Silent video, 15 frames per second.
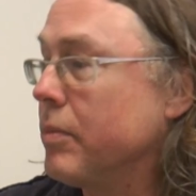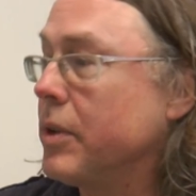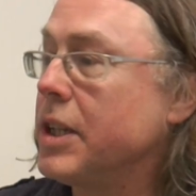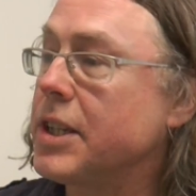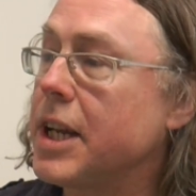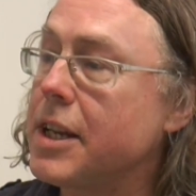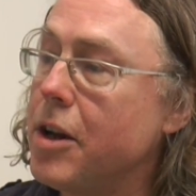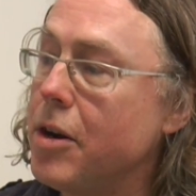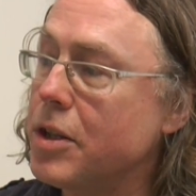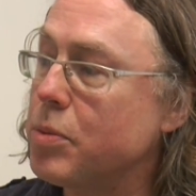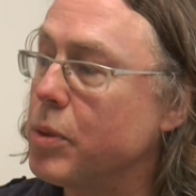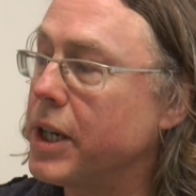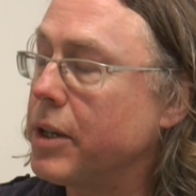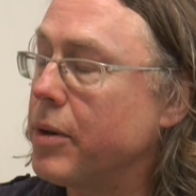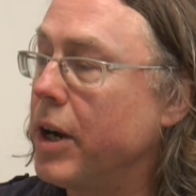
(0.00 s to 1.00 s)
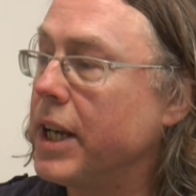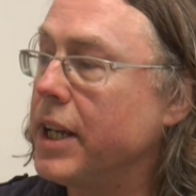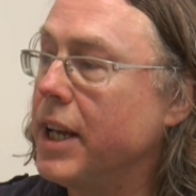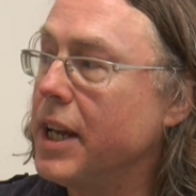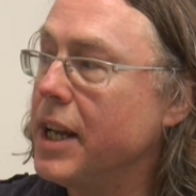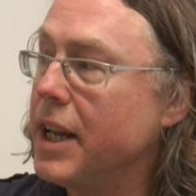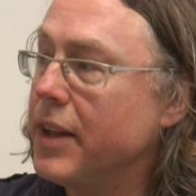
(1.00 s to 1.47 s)
He said, last week, right,
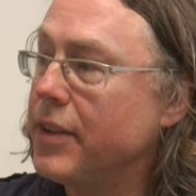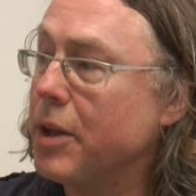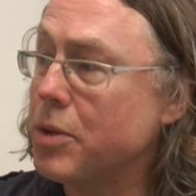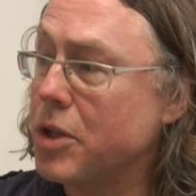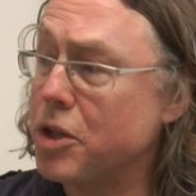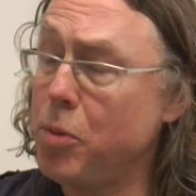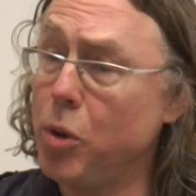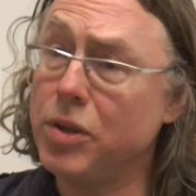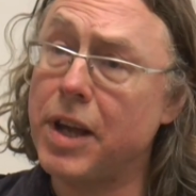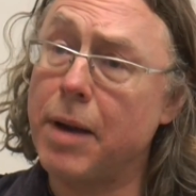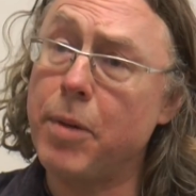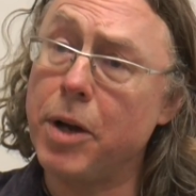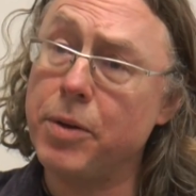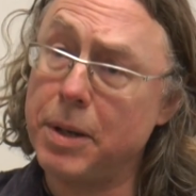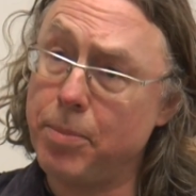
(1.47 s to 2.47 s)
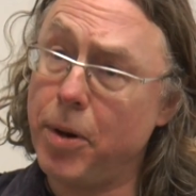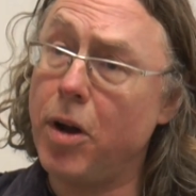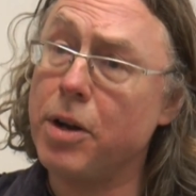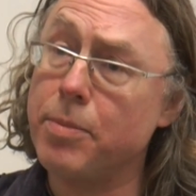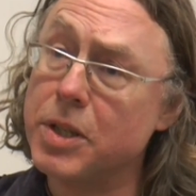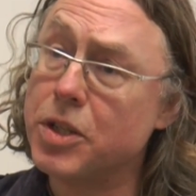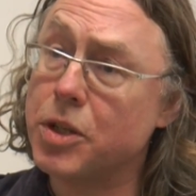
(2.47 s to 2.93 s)
there was a small demo in
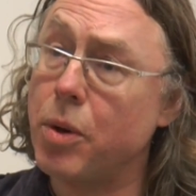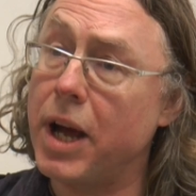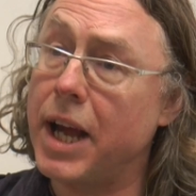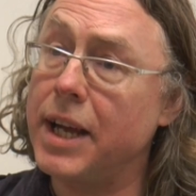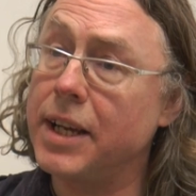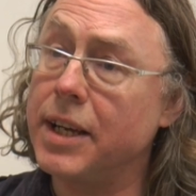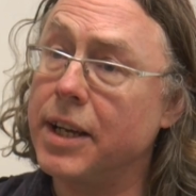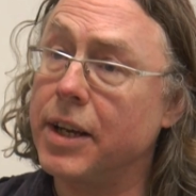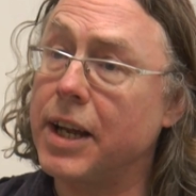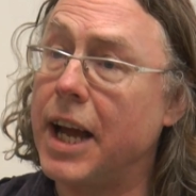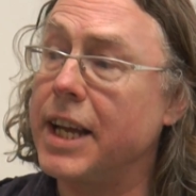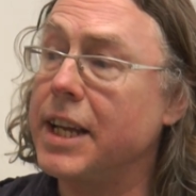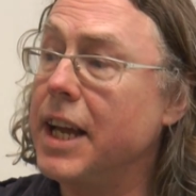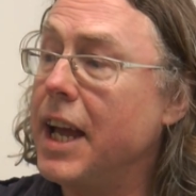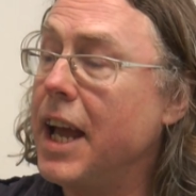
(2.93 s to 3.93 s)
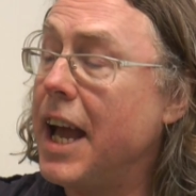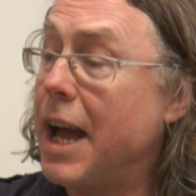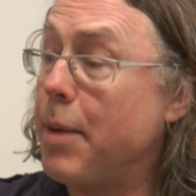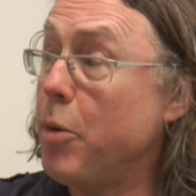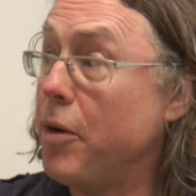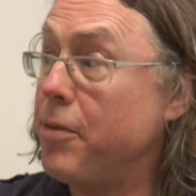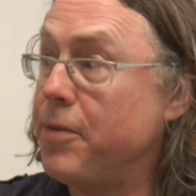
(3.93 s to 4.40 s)
Parliament Square, okay,
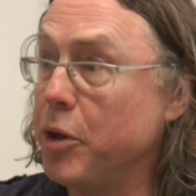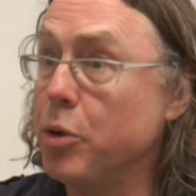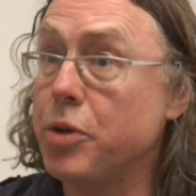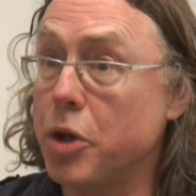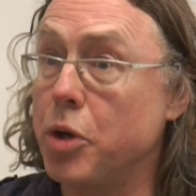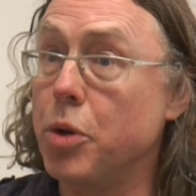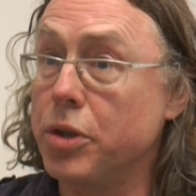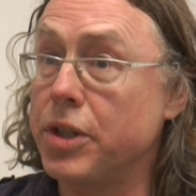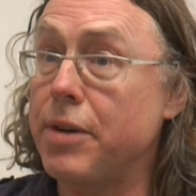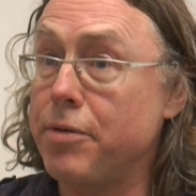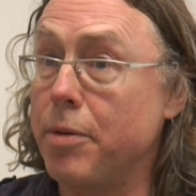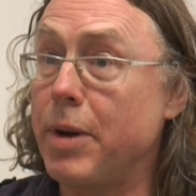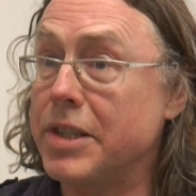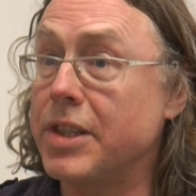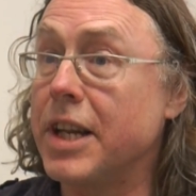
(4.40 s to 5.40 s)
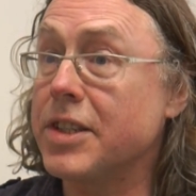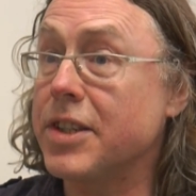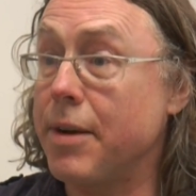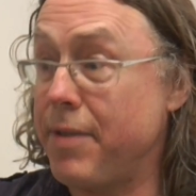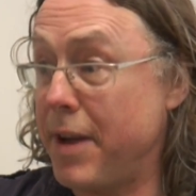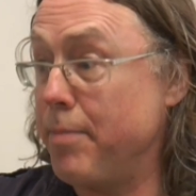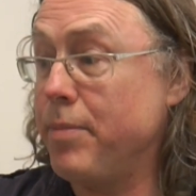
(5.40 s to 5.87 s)
and my field recorder from Resonance
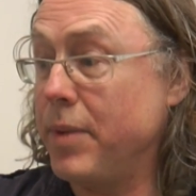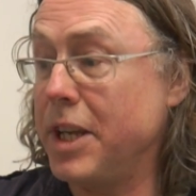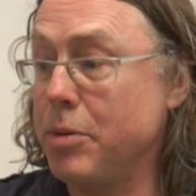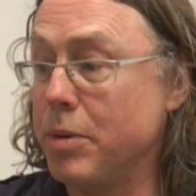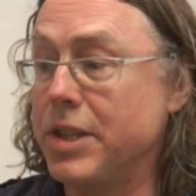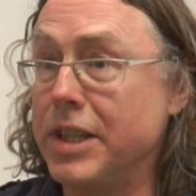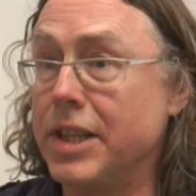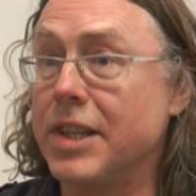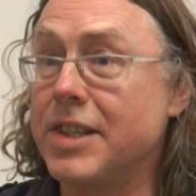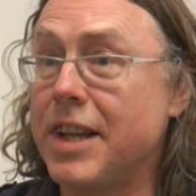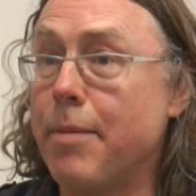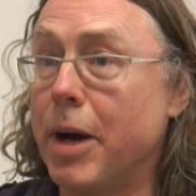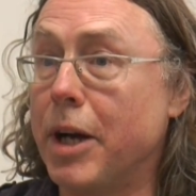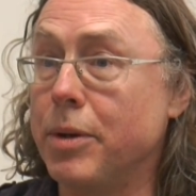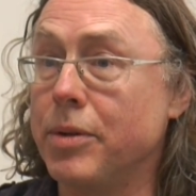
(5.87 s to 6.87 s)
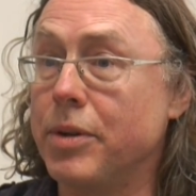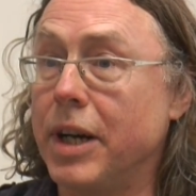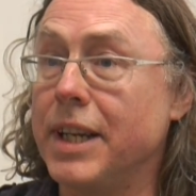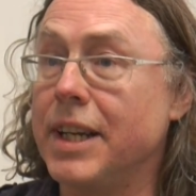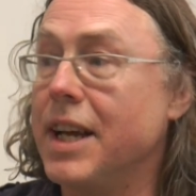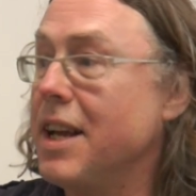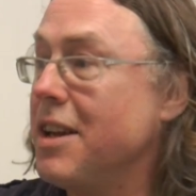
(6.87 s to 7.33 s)
FM, he was in this demo,
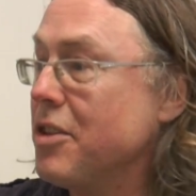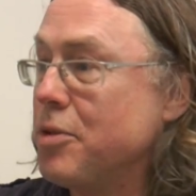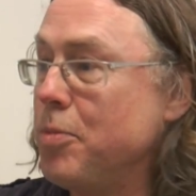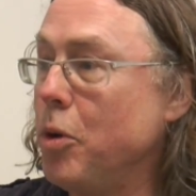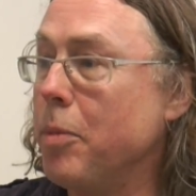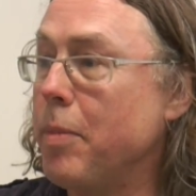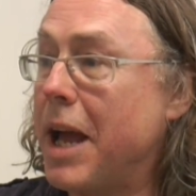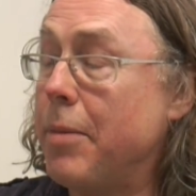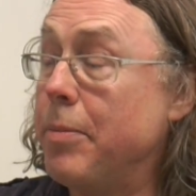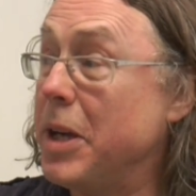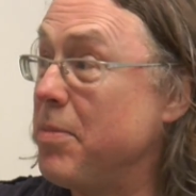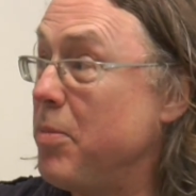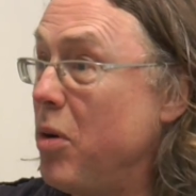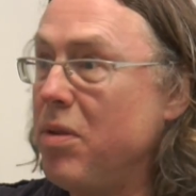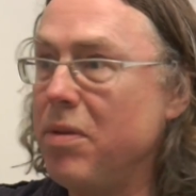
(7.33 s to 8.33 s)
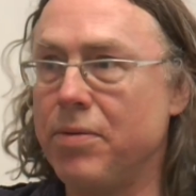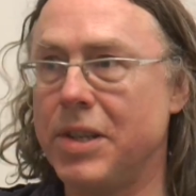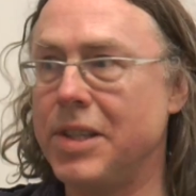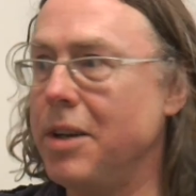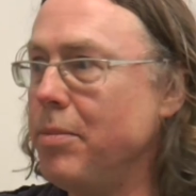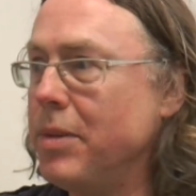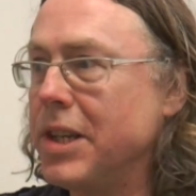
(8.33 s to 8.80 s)
right? Small amount of people, for
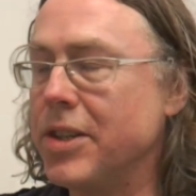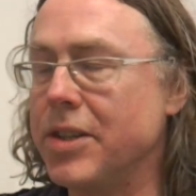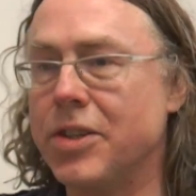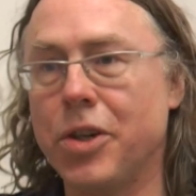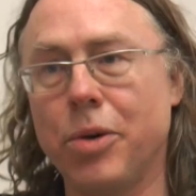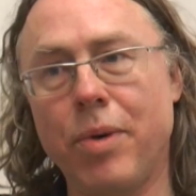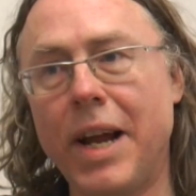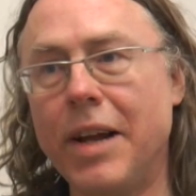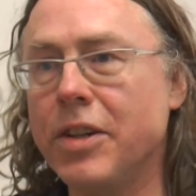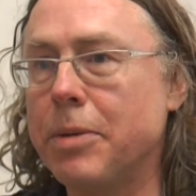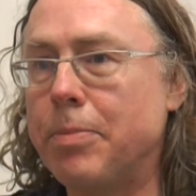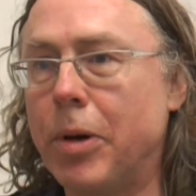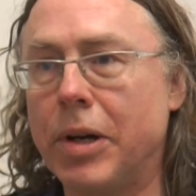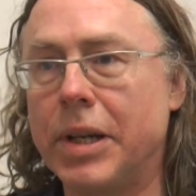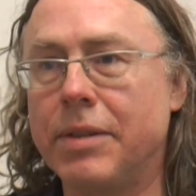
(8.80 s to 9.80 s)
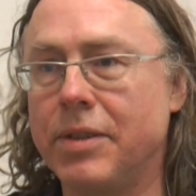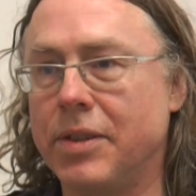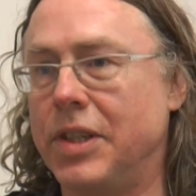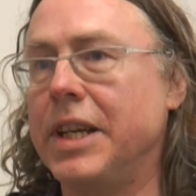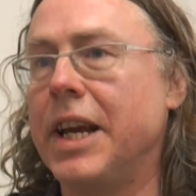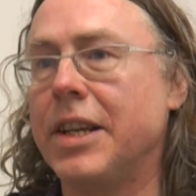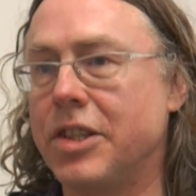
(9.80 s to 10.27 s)
some reason, surrounded by
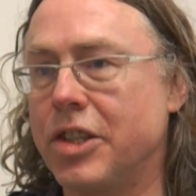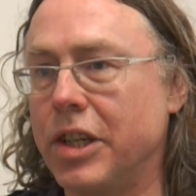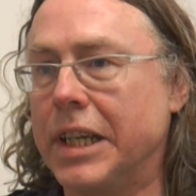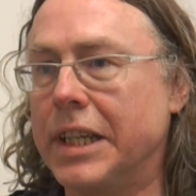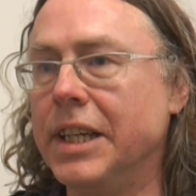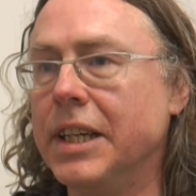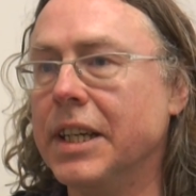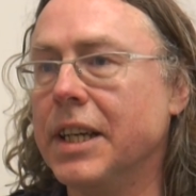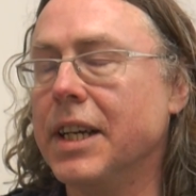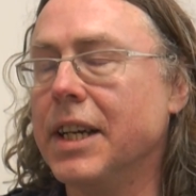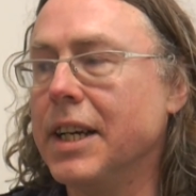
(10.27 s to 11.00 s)
TSG,